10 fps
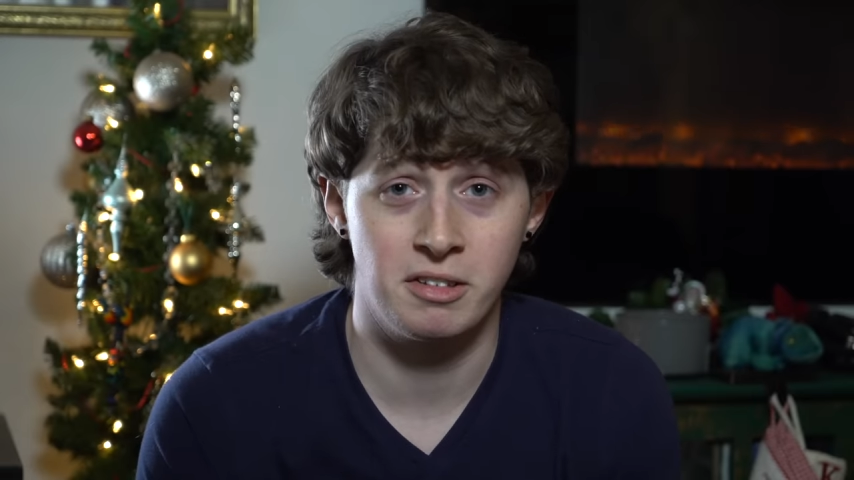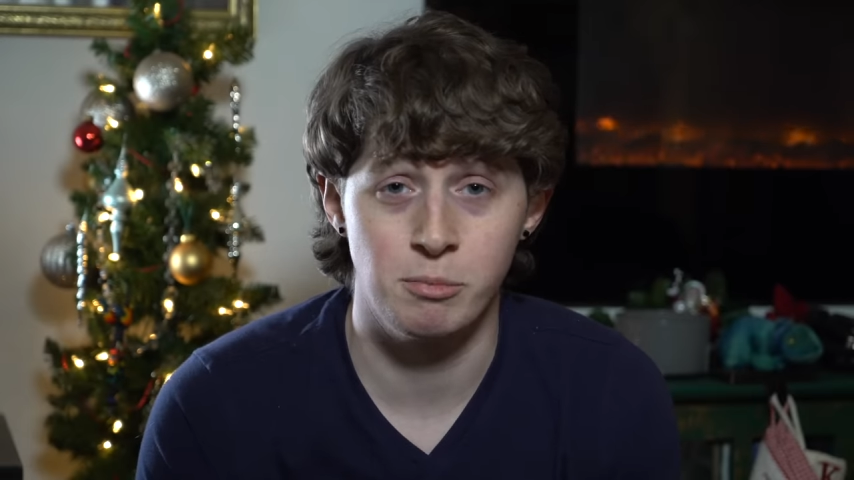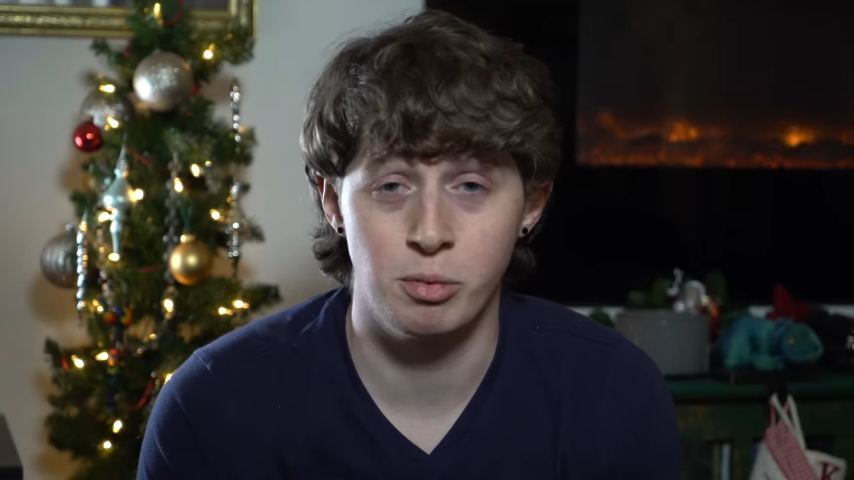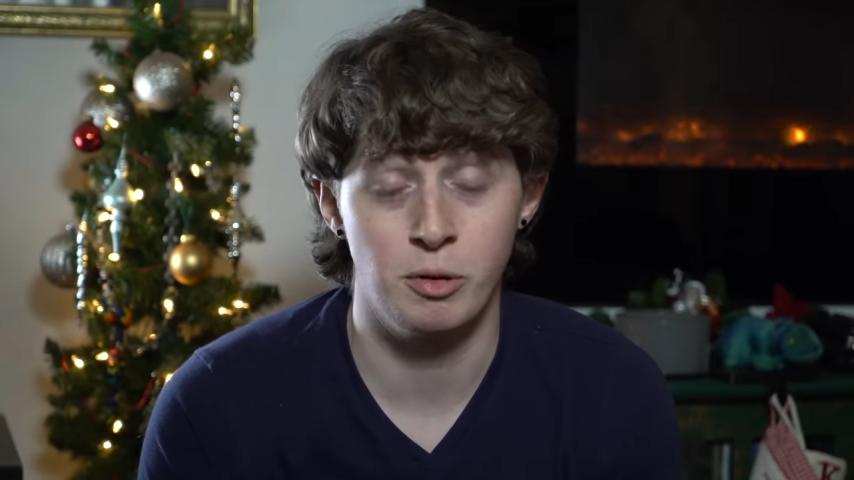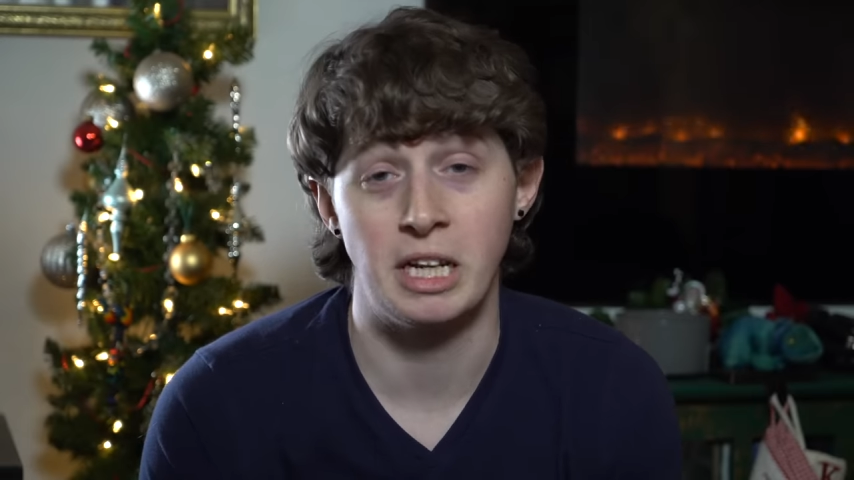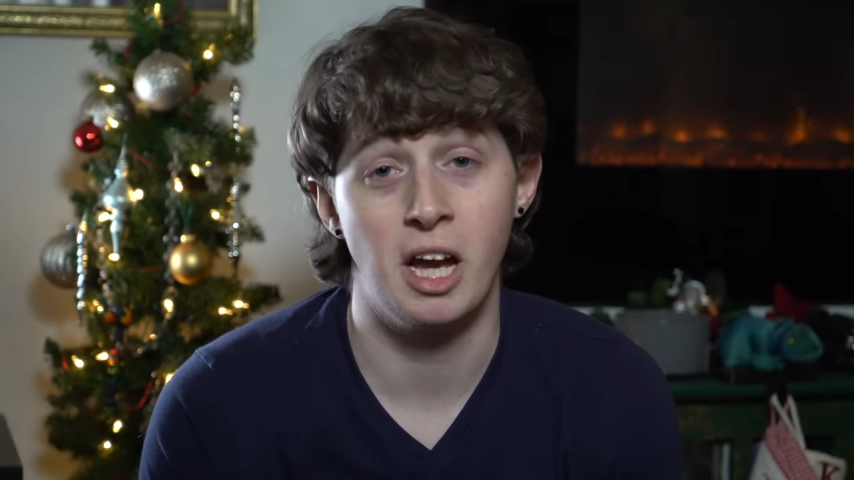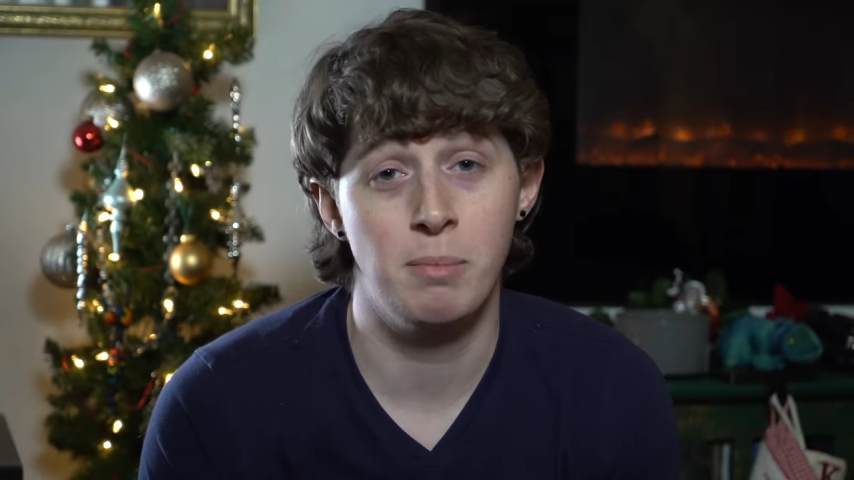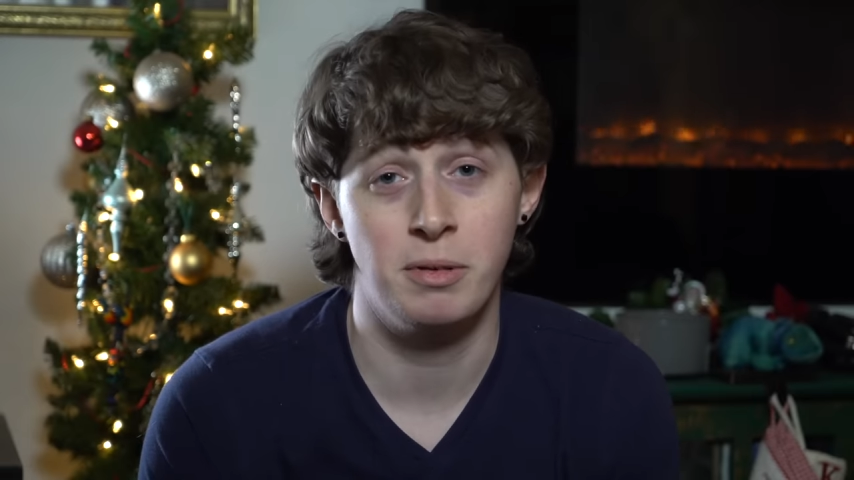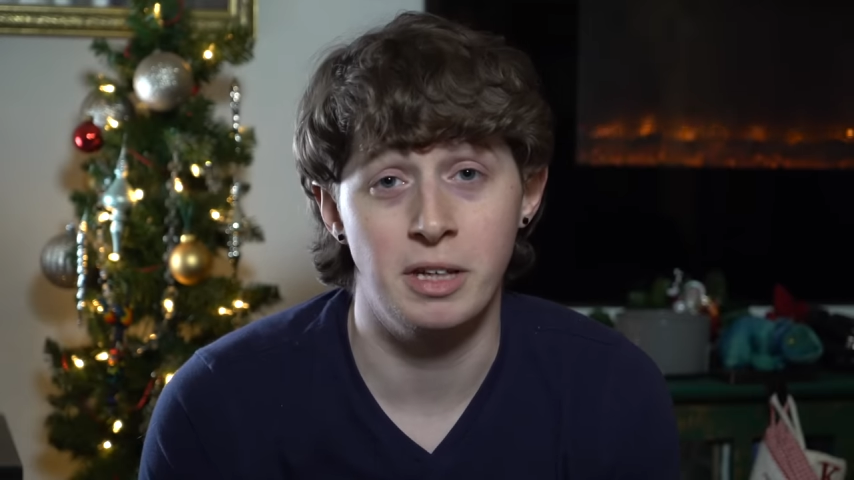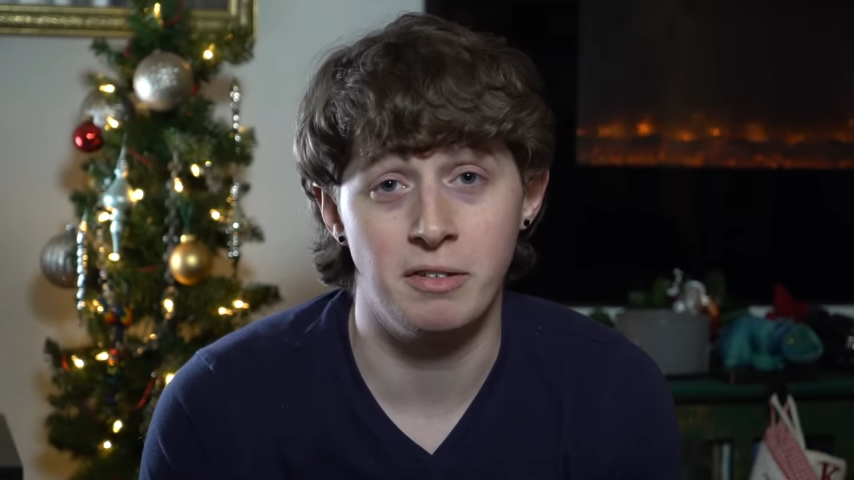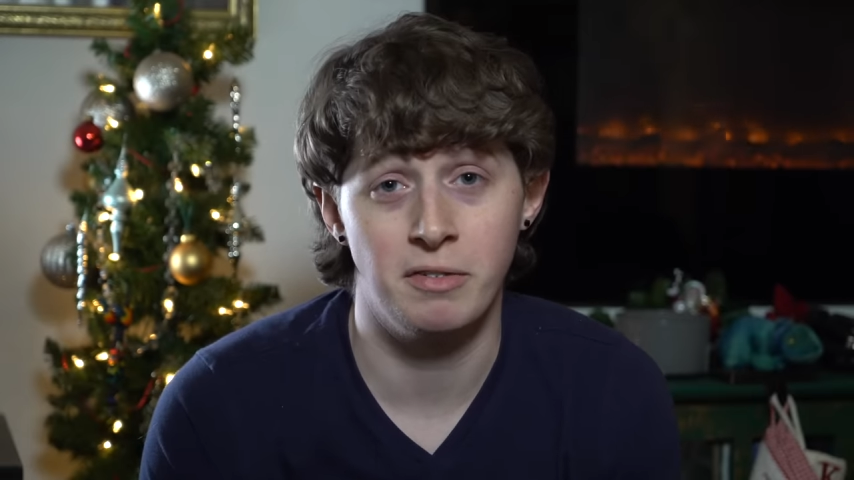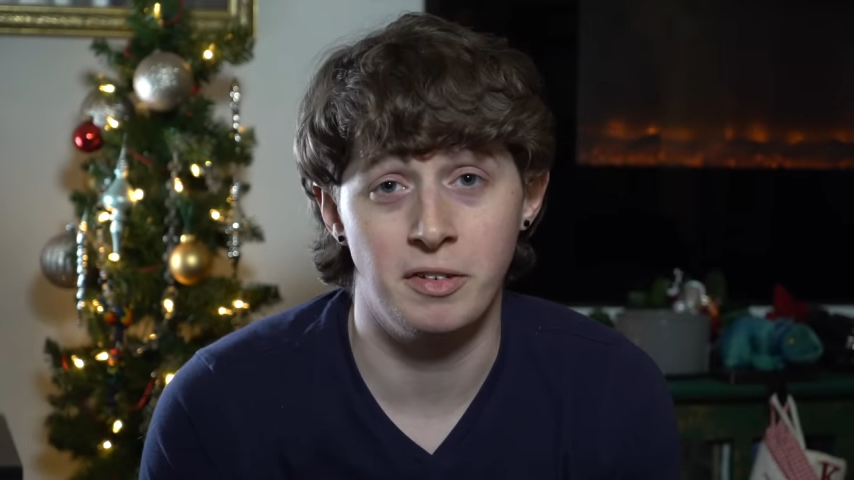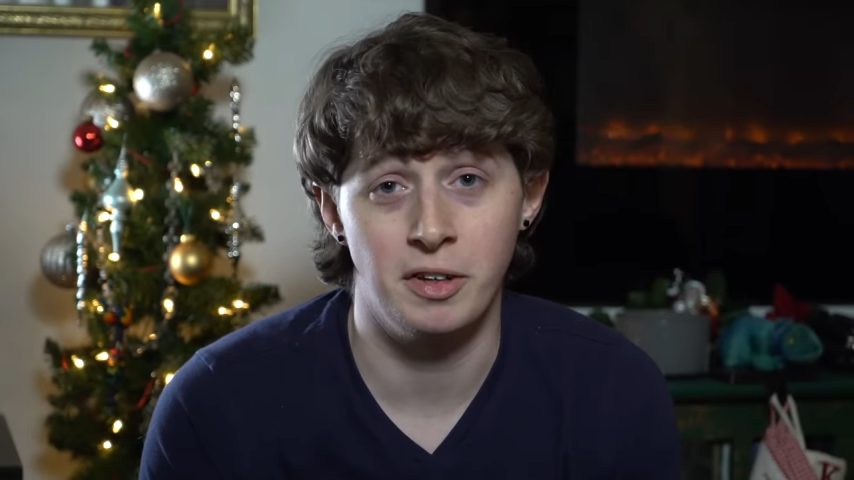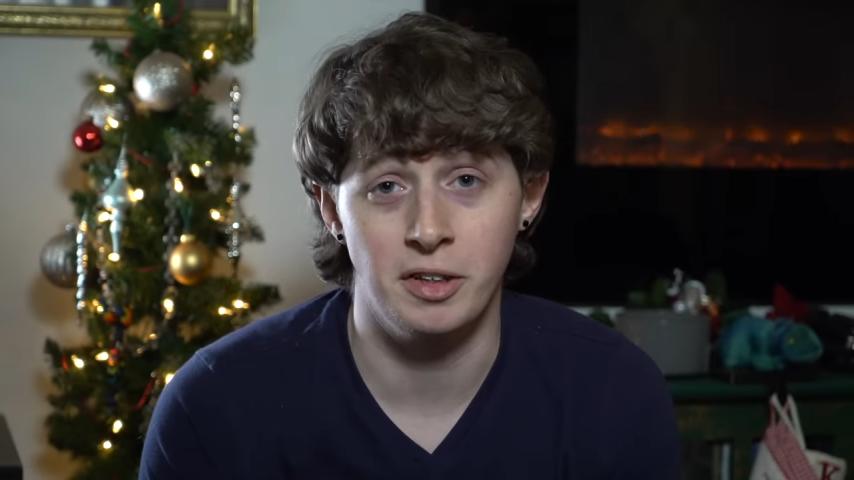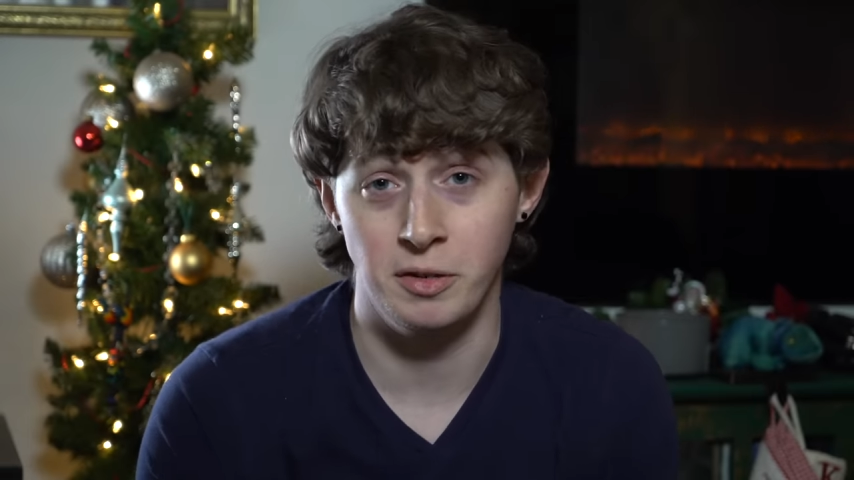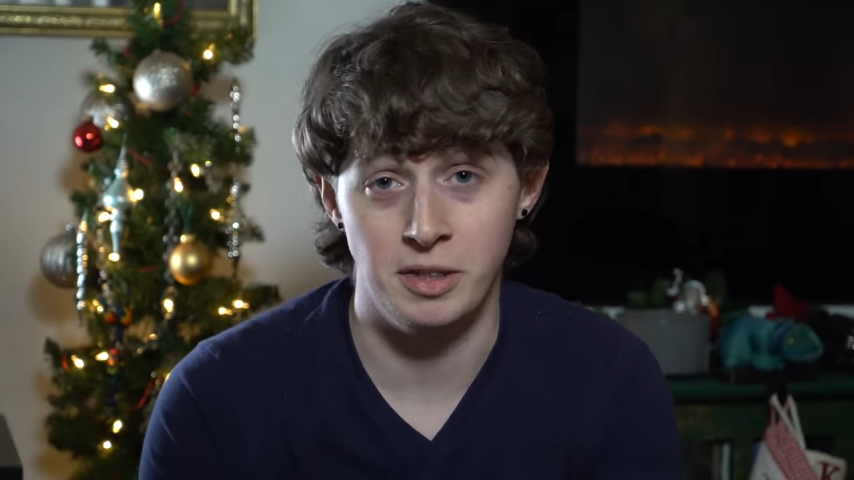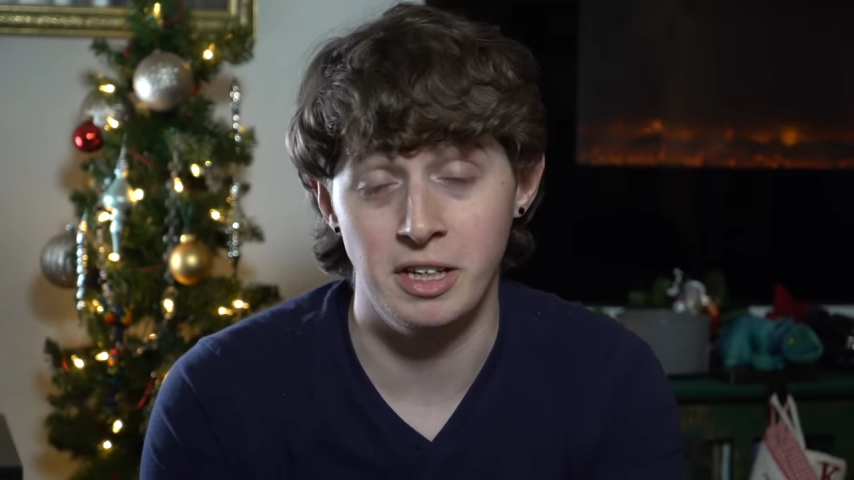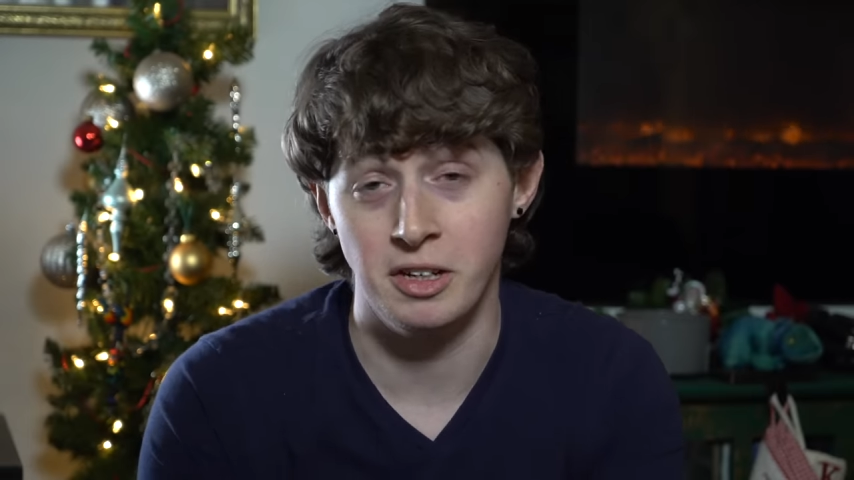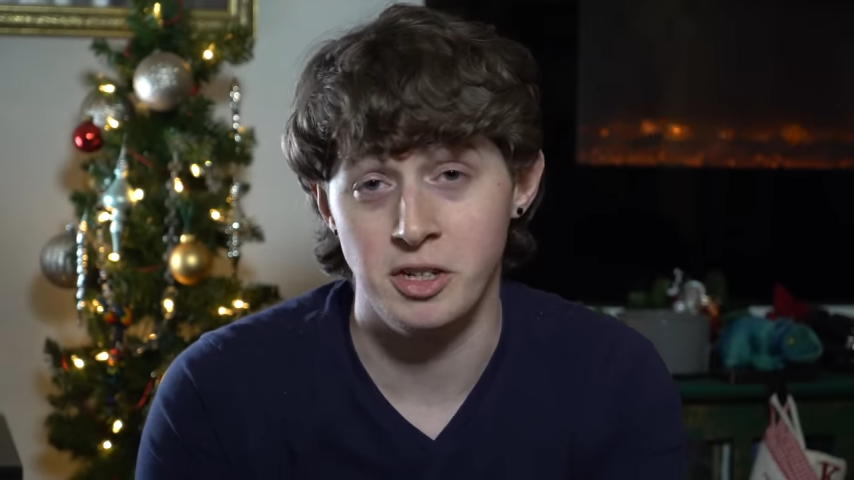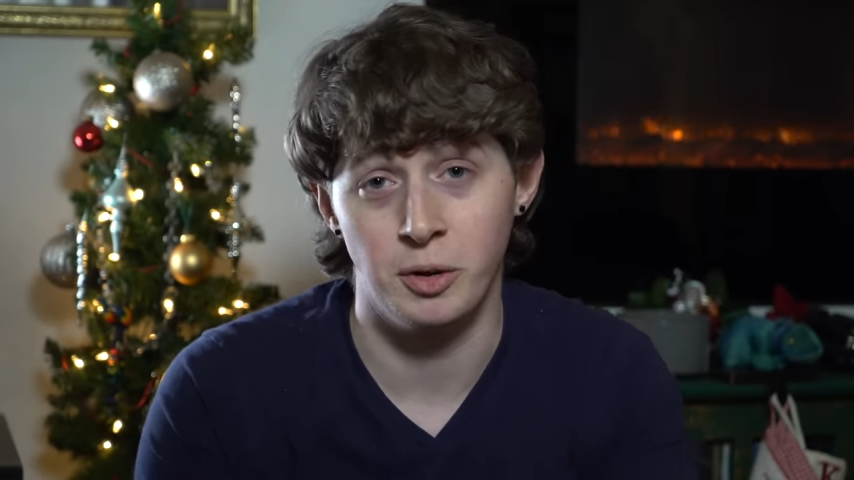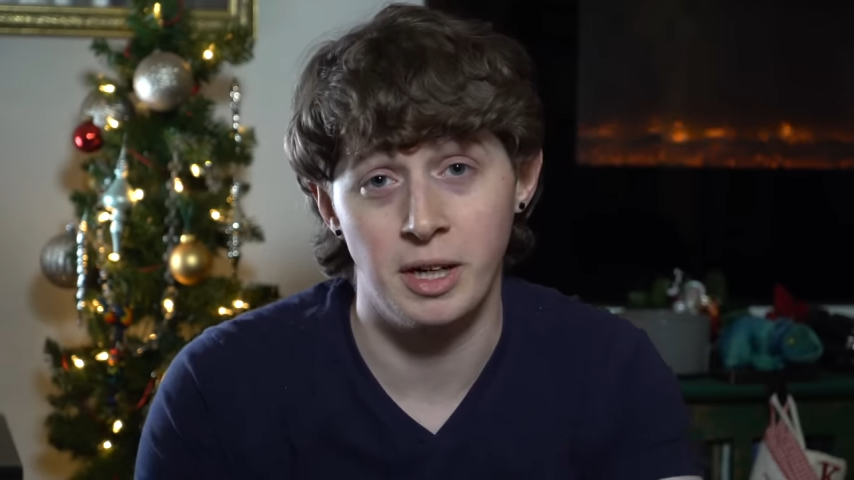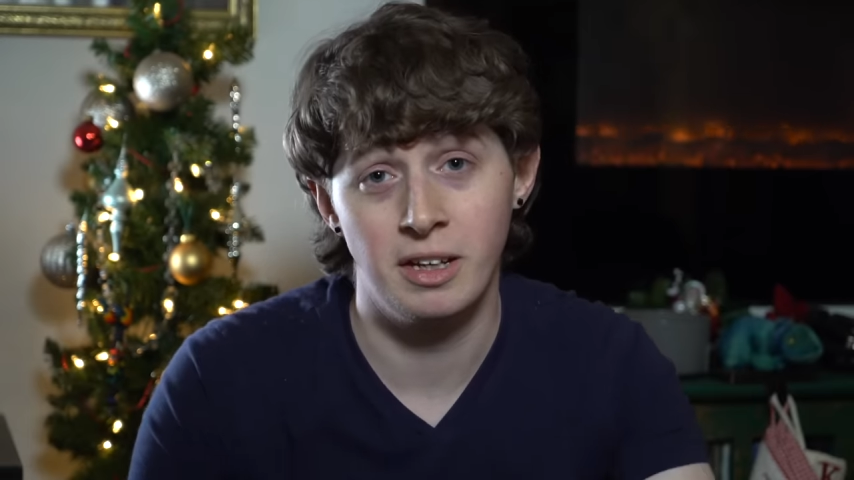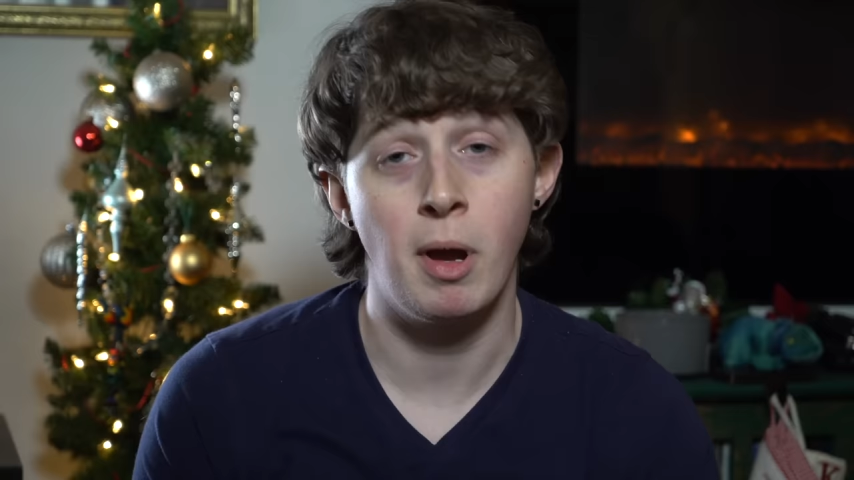to bring up if you did enjoy it.